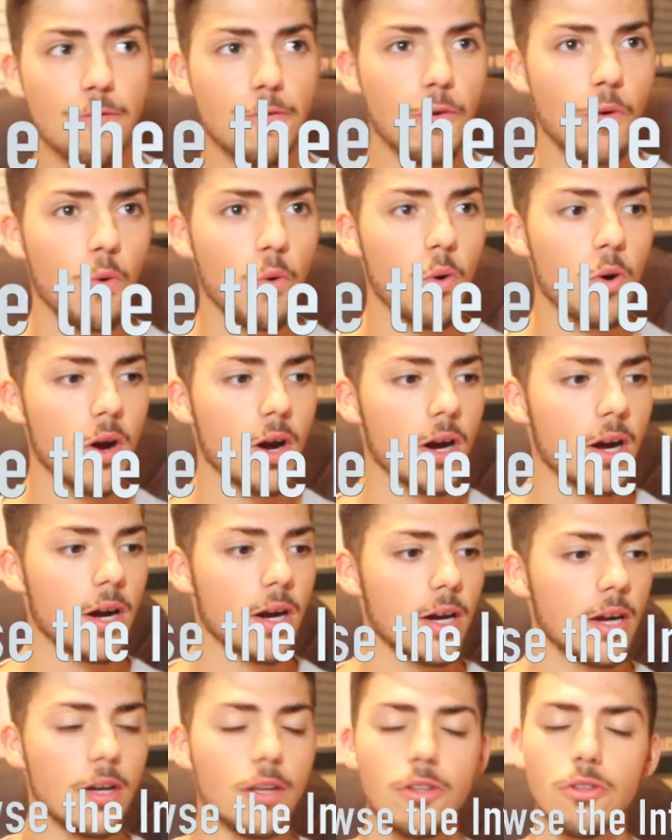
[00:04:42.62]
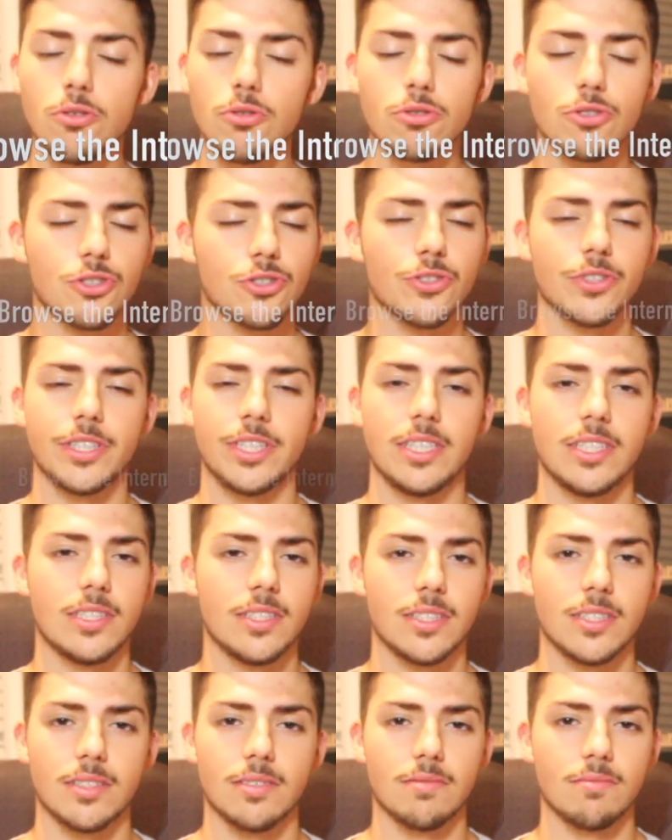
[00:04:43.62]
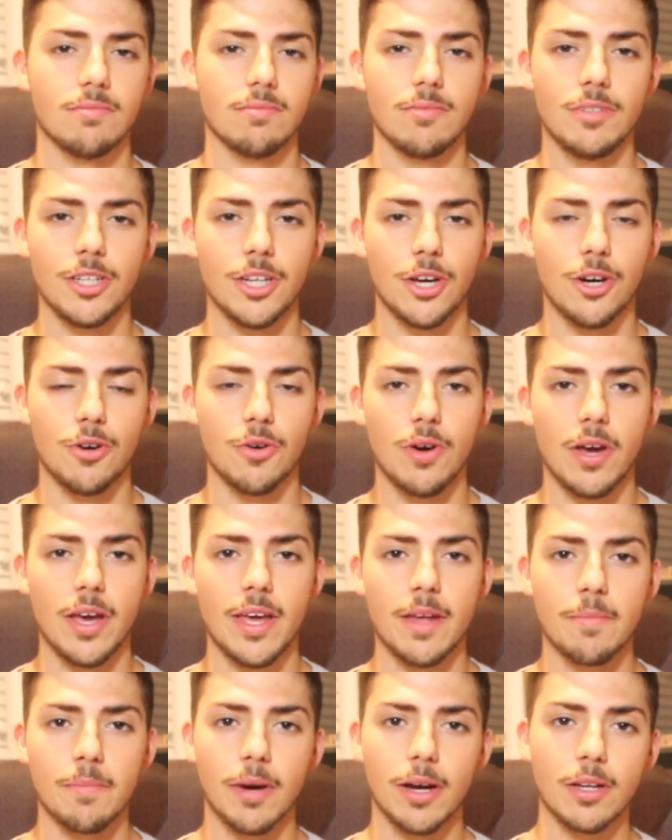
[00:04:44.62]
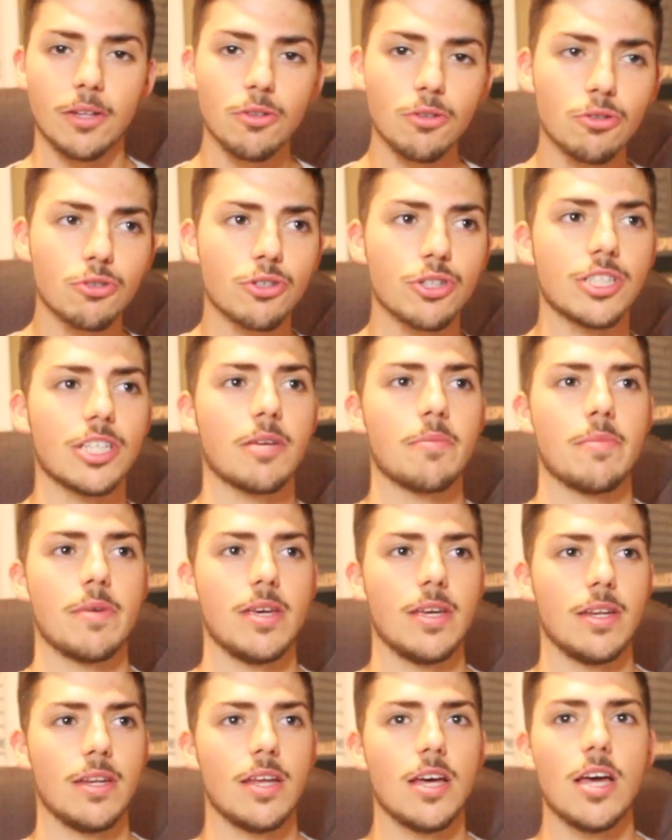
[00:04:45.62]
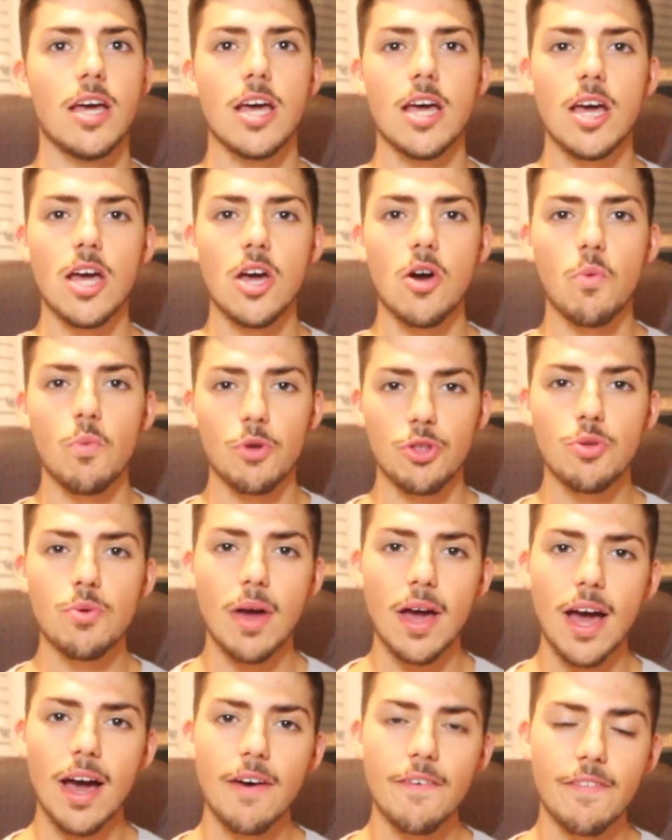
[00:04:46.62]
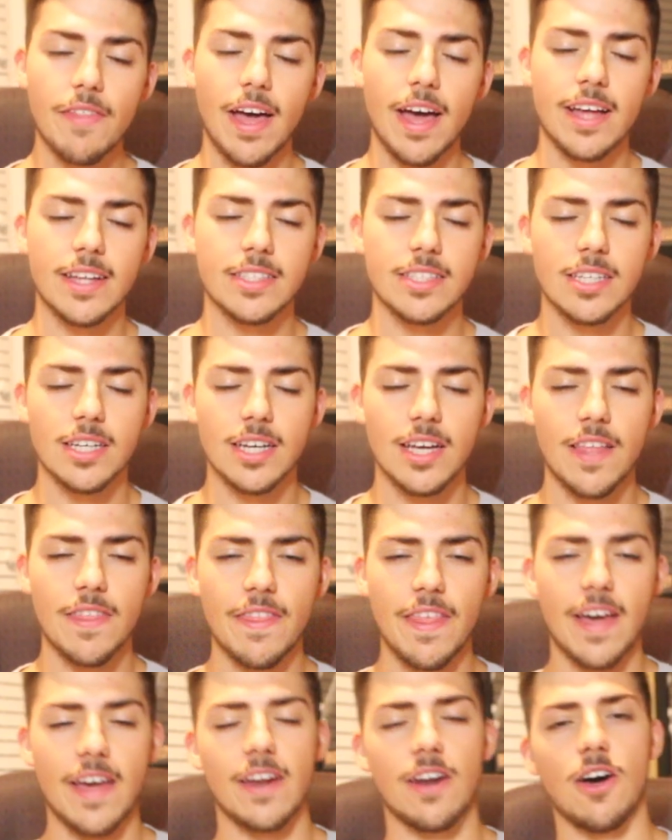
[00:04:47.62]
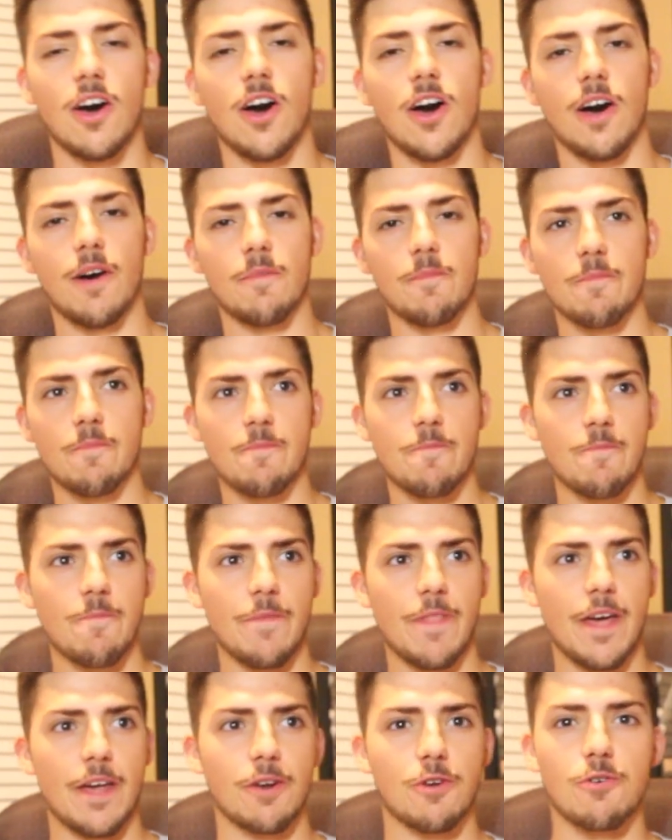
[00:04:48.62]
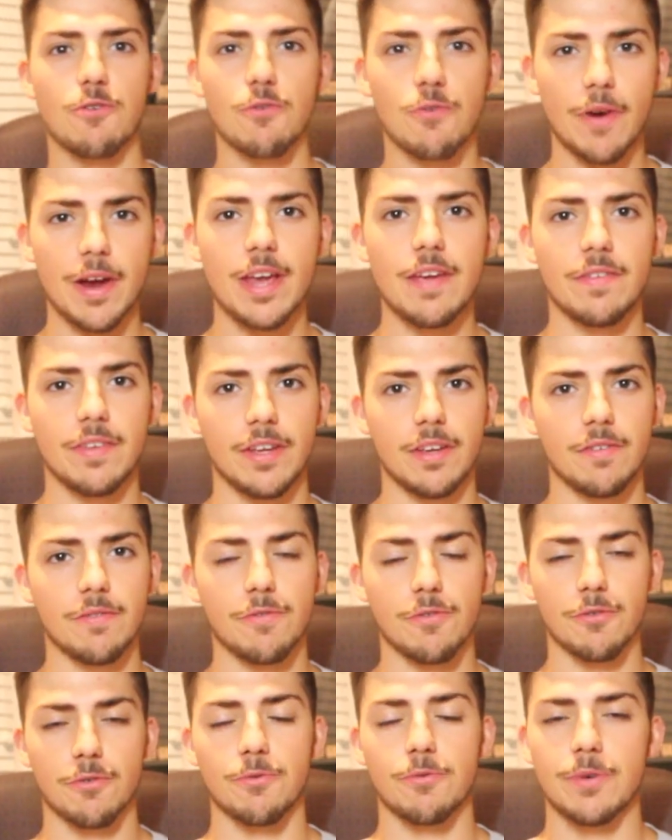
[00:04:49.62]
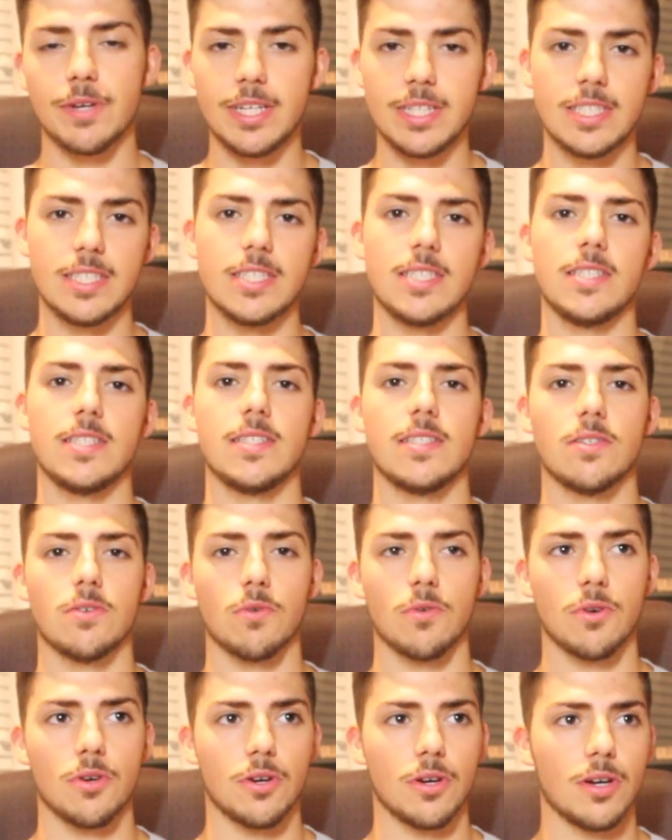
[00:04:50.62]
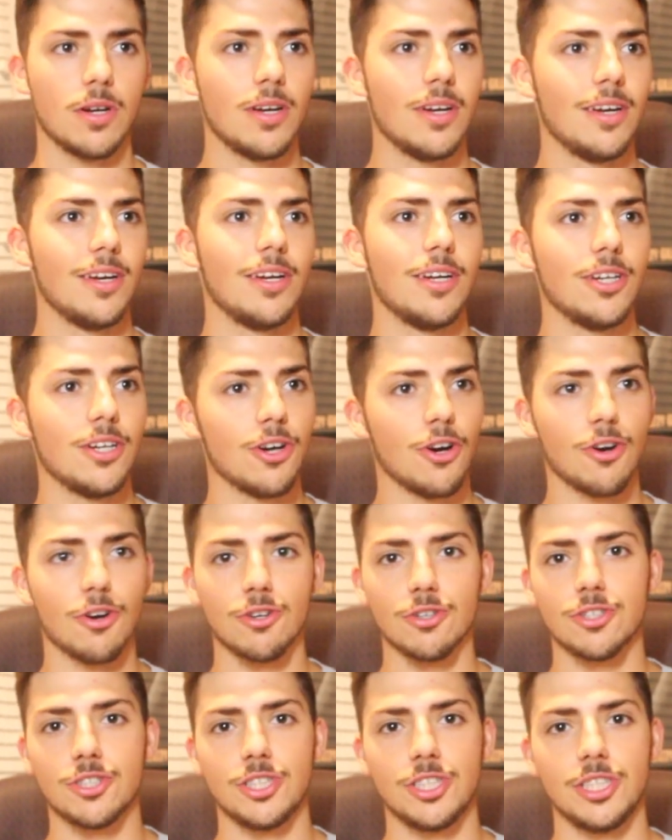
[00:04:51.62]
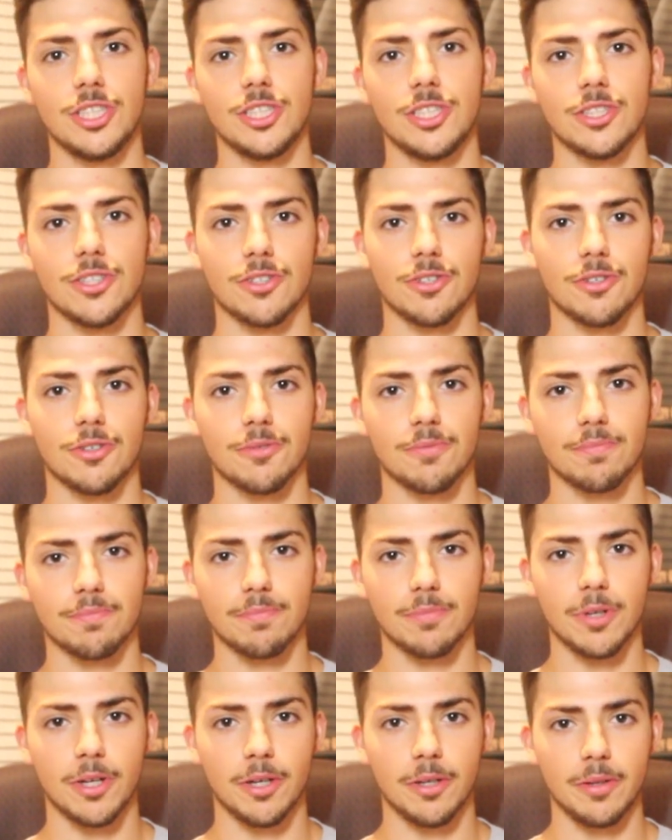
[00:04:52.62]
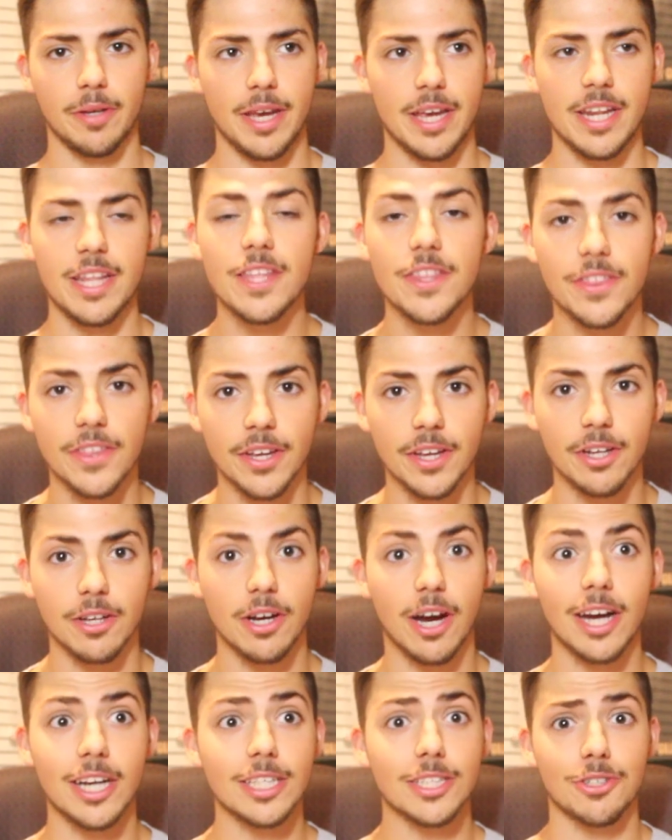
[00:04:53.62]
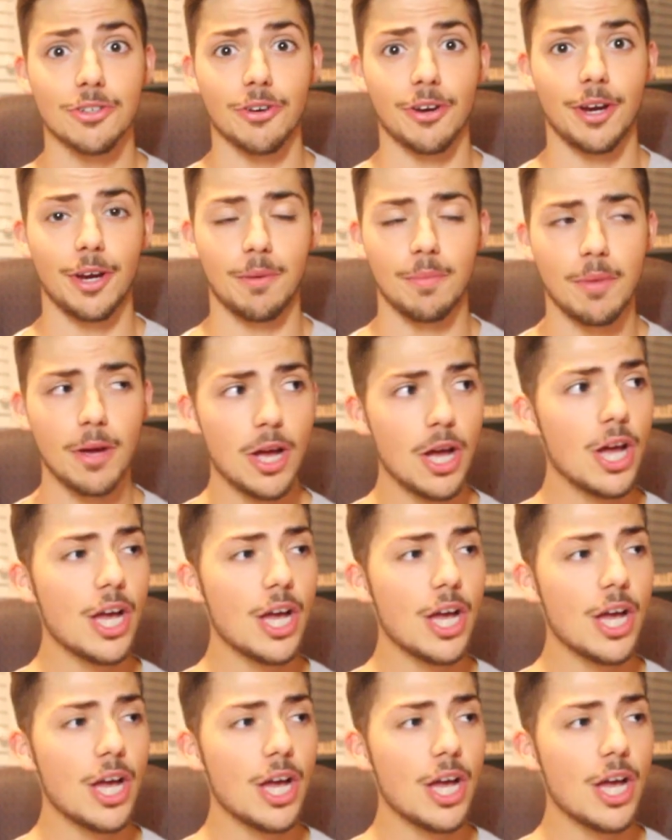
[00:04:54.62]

for little treats, you know, and by little treats I mean when you have that that um, that craving for Reese's or Hershey's or uh, anything, ice cream,